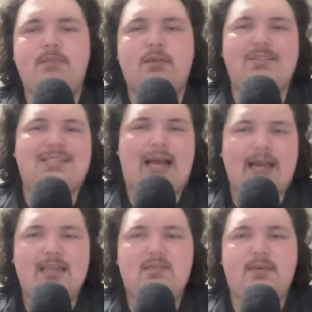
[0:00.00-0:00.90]
it was
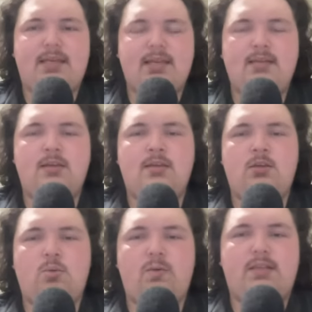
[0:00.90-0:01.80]
tight at the beginning
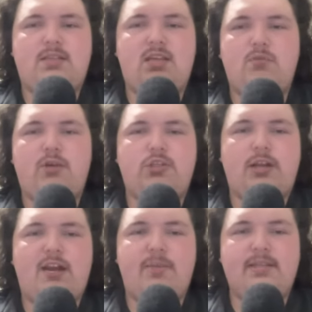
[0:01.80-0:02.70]
with a team who it
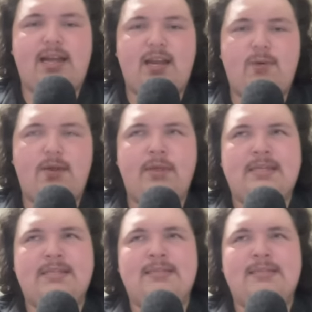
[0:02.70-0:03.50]
should not have been tight with,